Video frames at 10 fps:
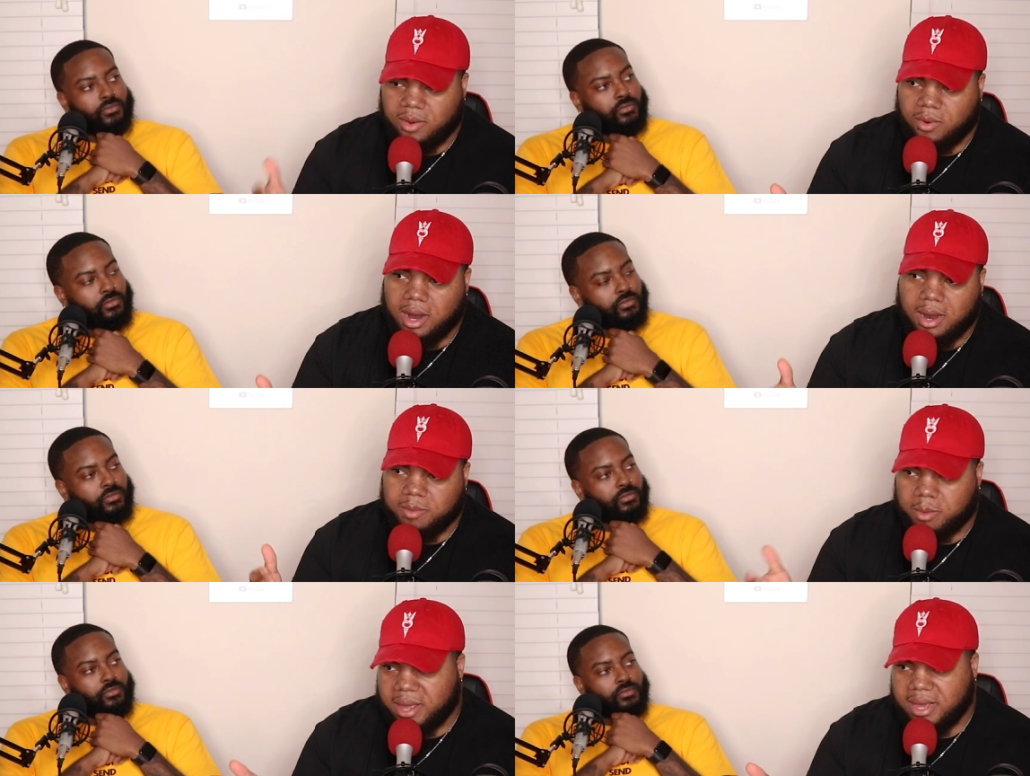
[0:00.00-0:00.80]
Speaker 1: it
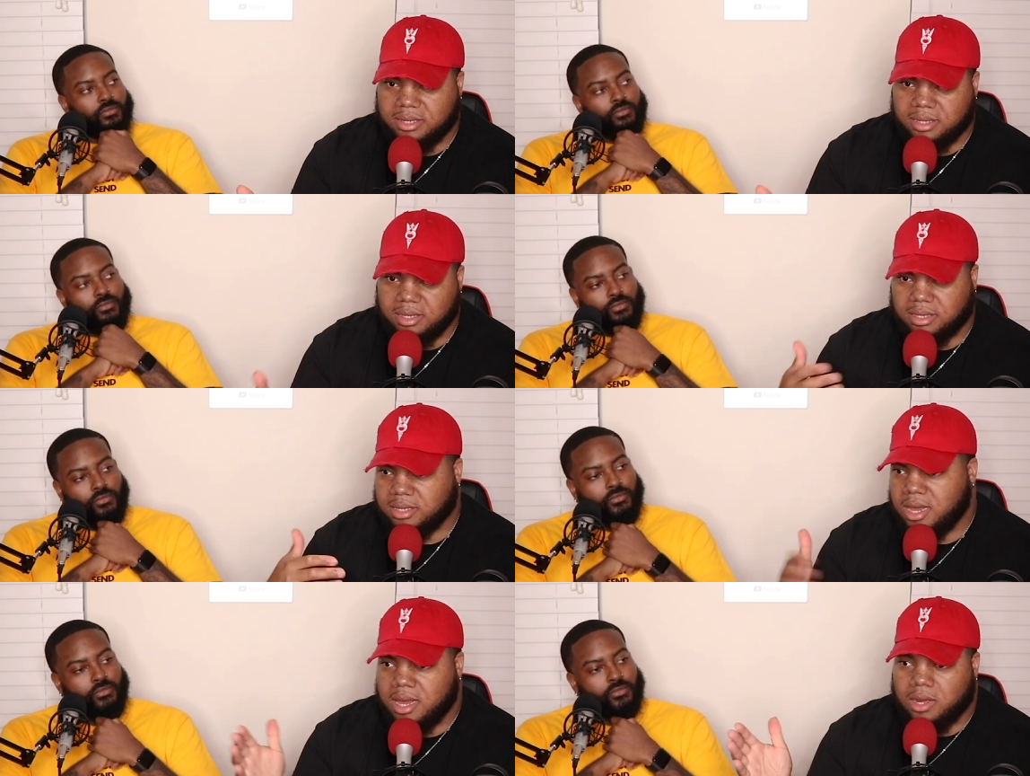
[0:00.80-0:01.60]
rhymed, it made
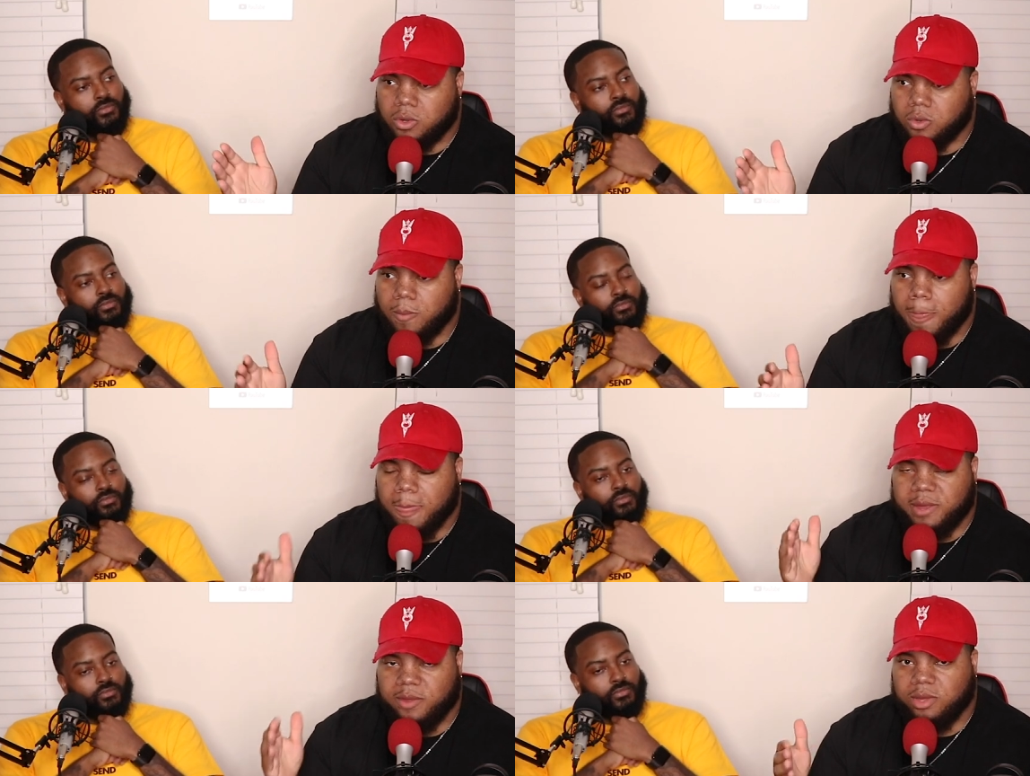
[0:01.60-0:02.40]
sense, cool.
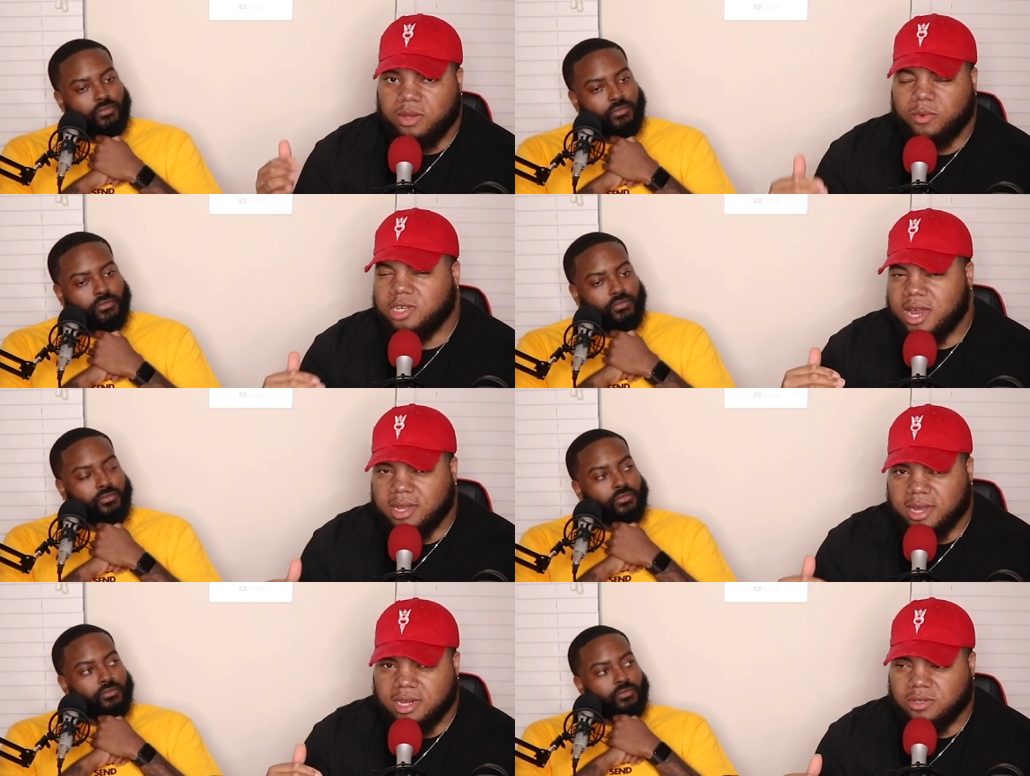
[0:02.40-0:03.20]
But we we try to
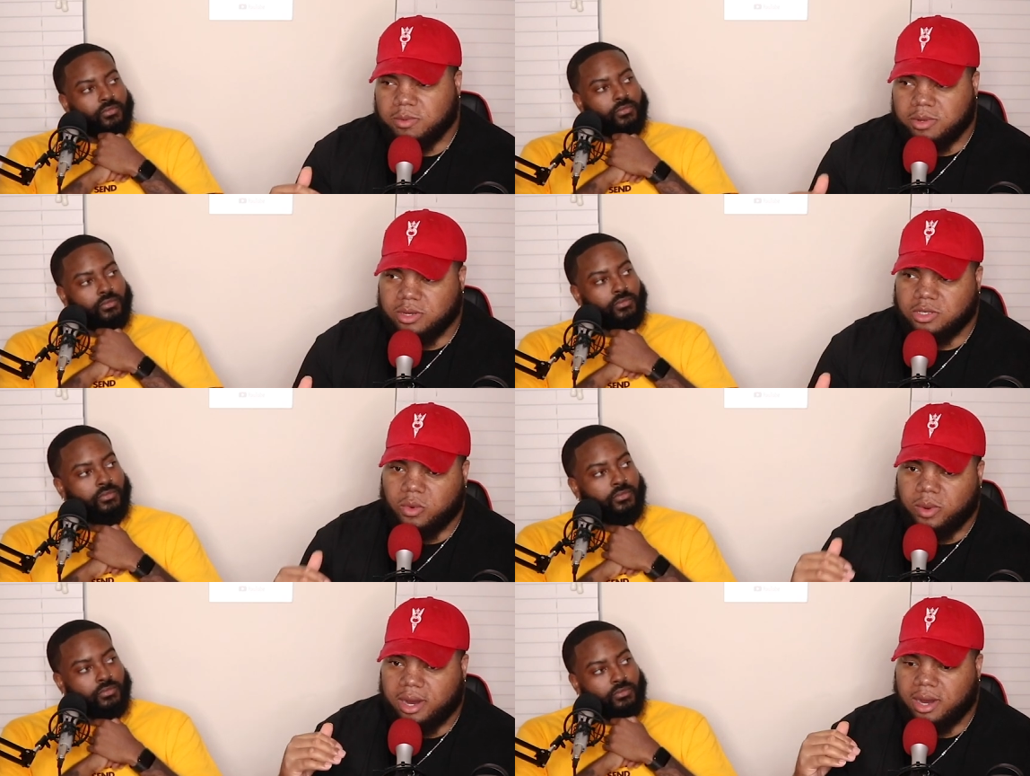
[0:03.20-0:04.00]
look at it to a point
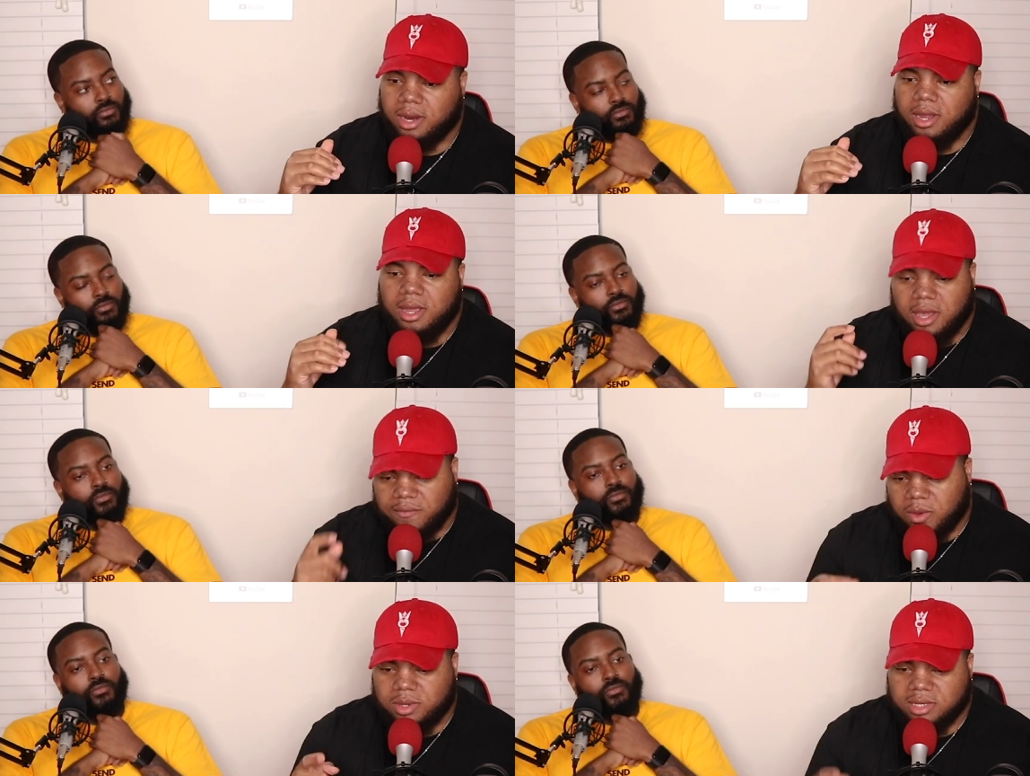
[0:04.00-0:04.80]
to where
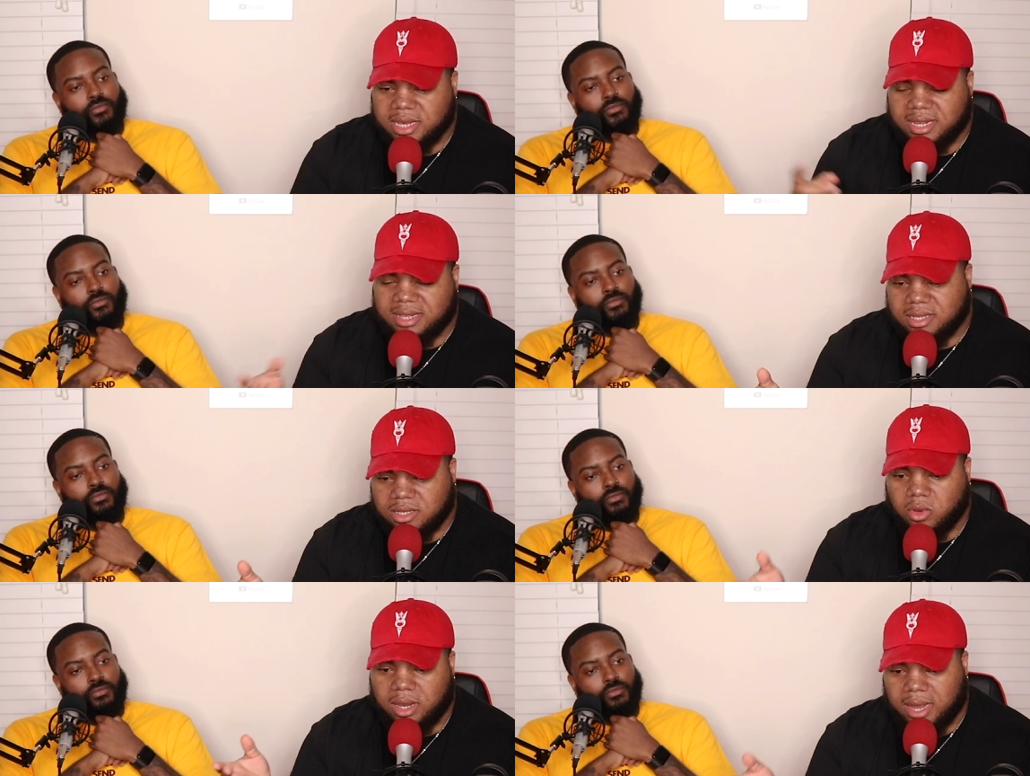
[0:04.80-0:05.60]
if I want to take this
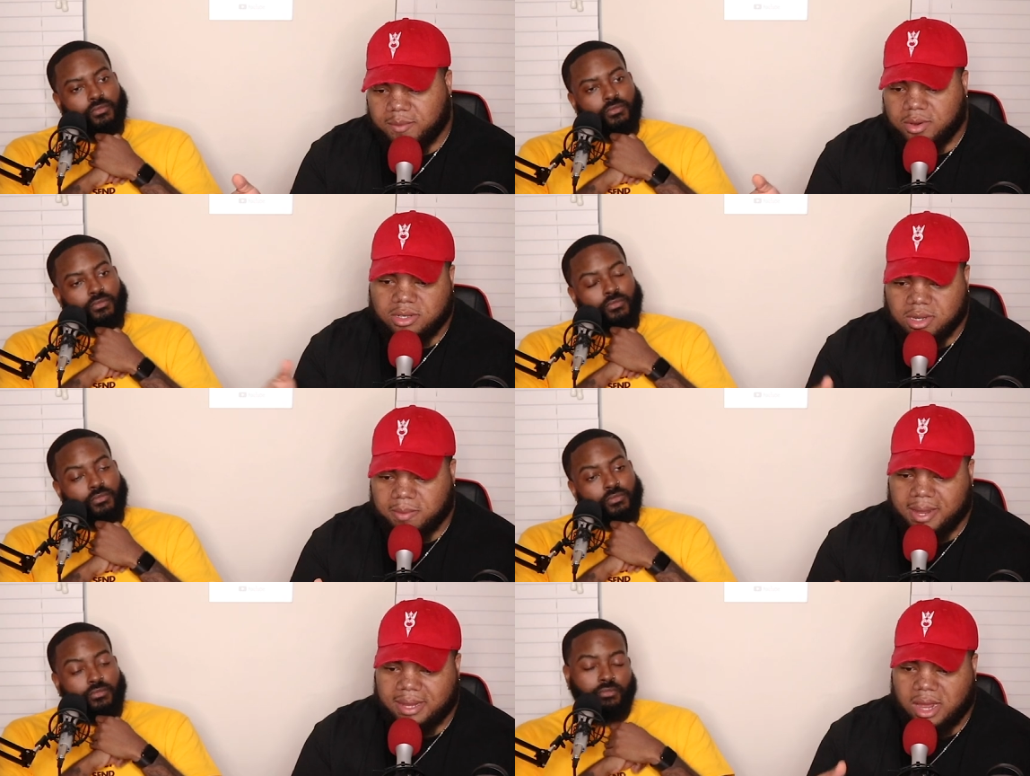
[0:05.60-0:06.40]
to a label or
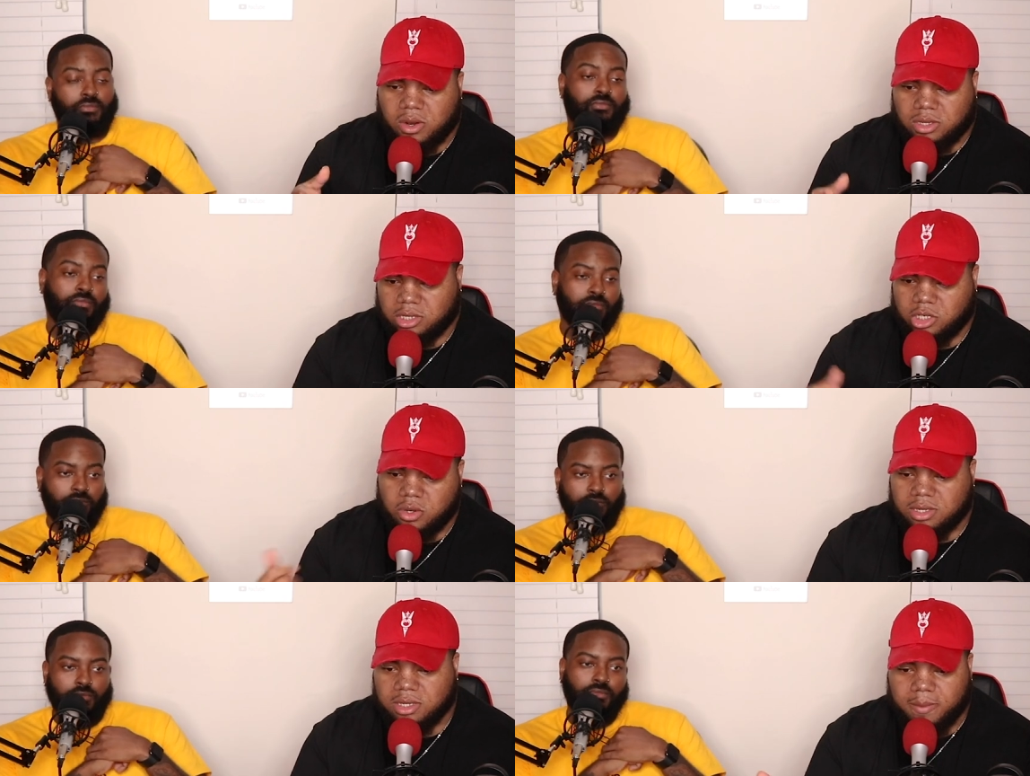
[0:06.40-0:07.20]
something like that, or to
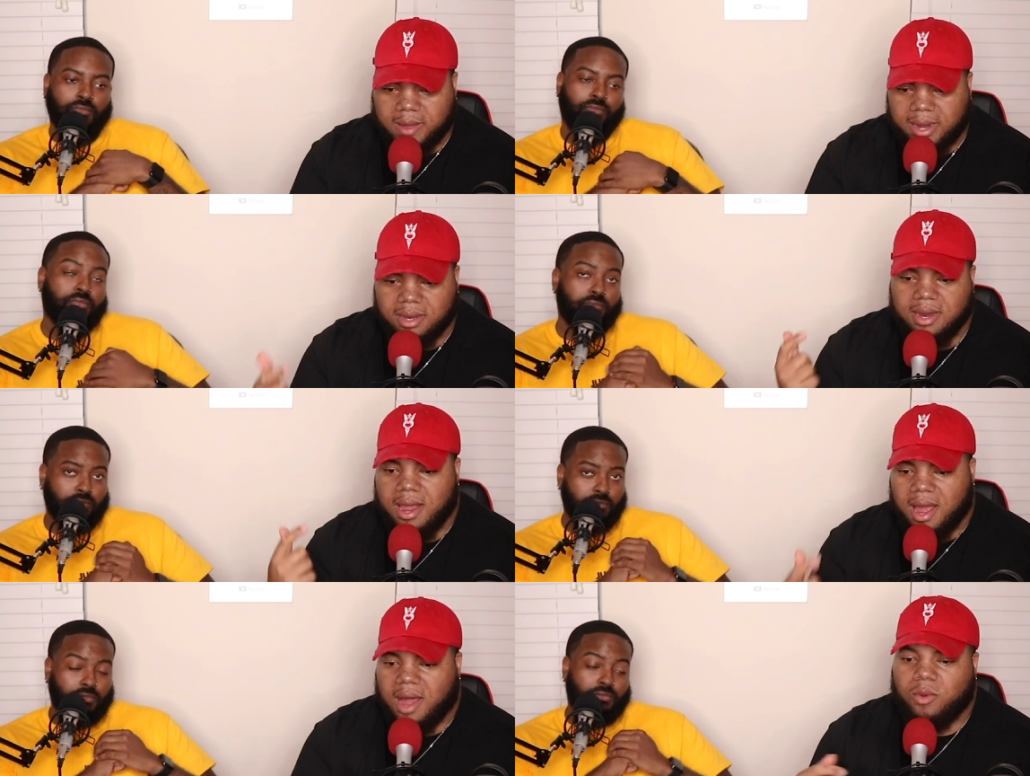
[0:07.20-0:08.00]
show it to somebody,
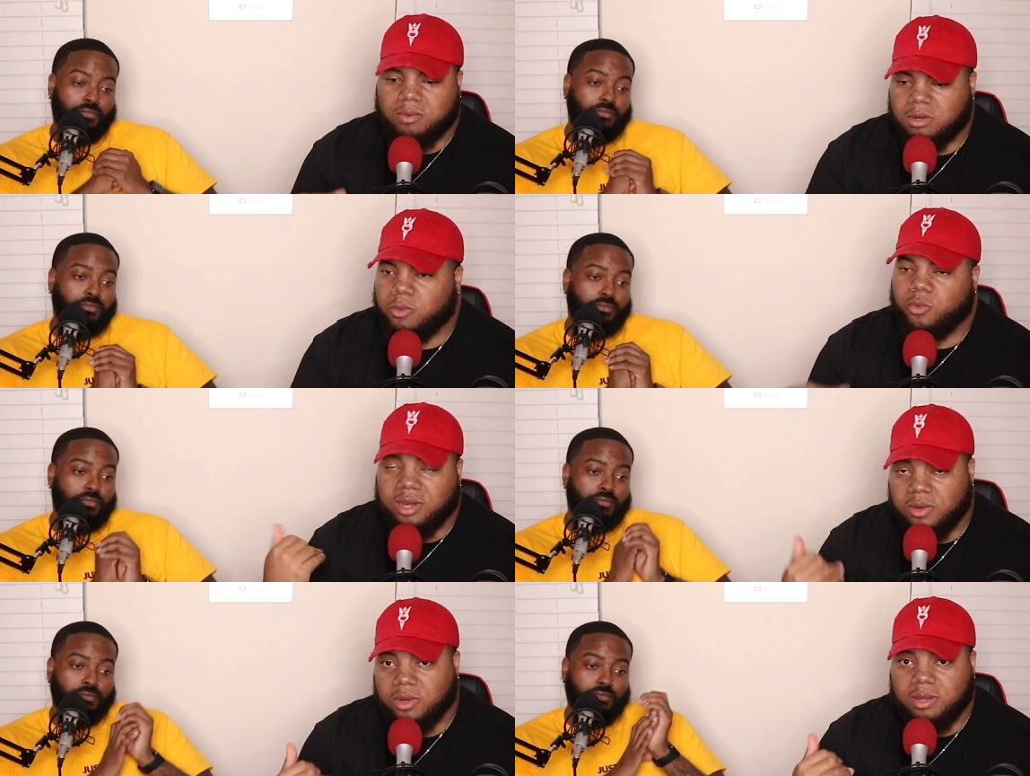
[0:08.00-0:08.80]
I want them to
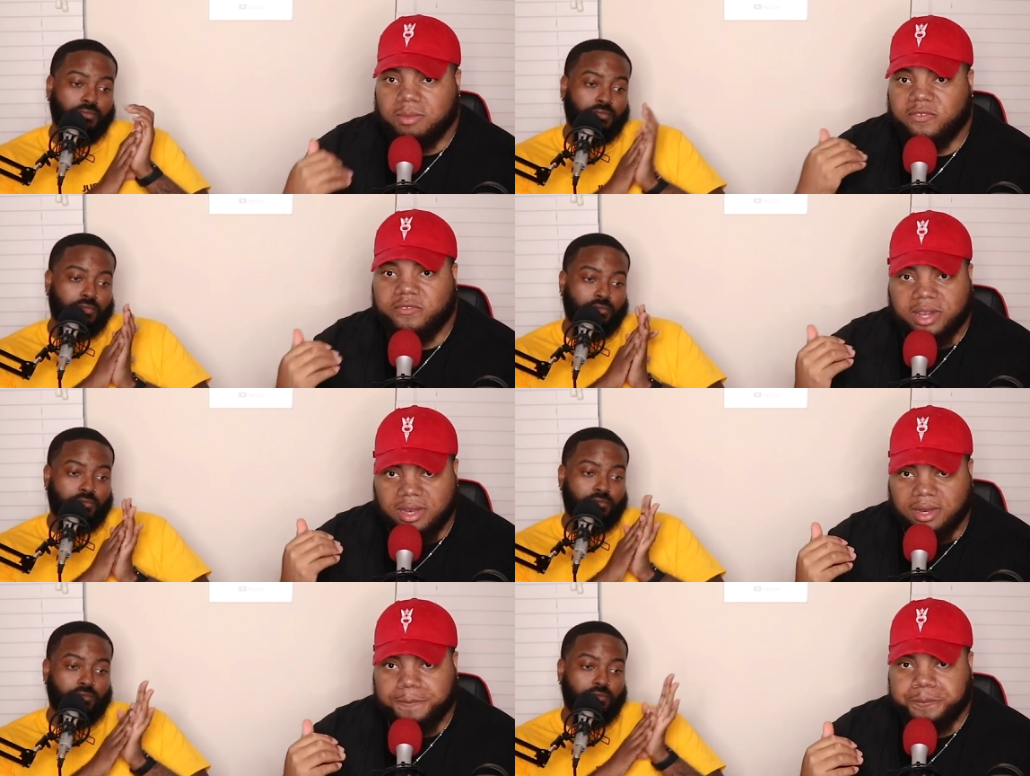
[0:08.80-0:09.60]
really really be
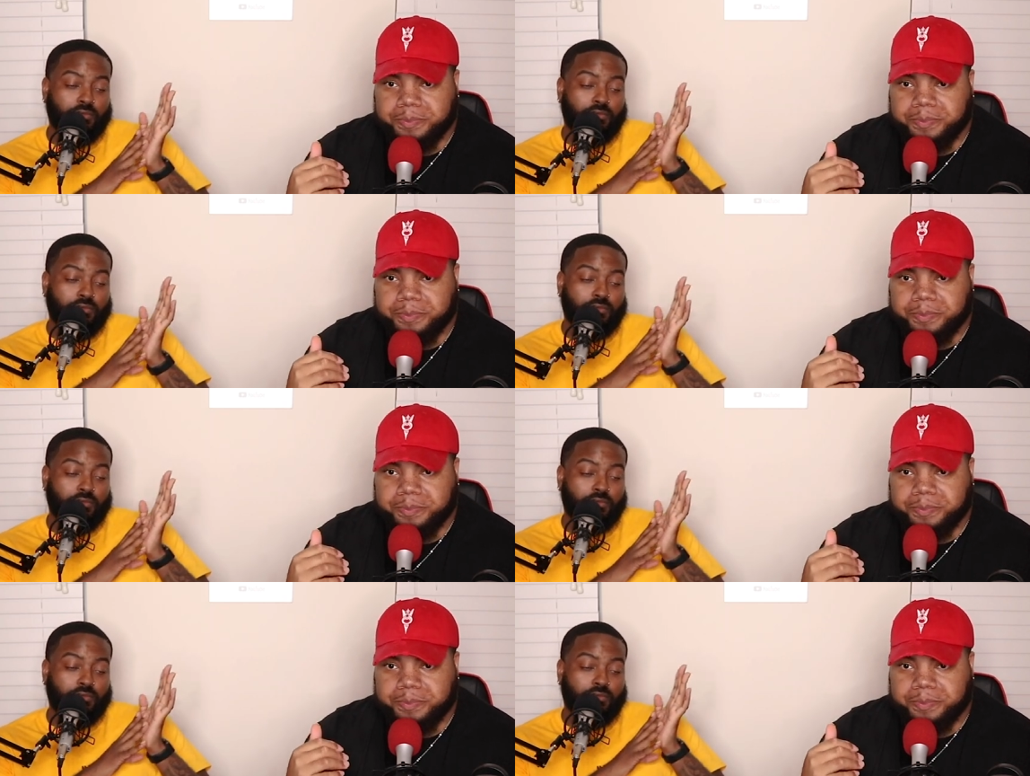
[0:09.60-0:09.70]
feeling it.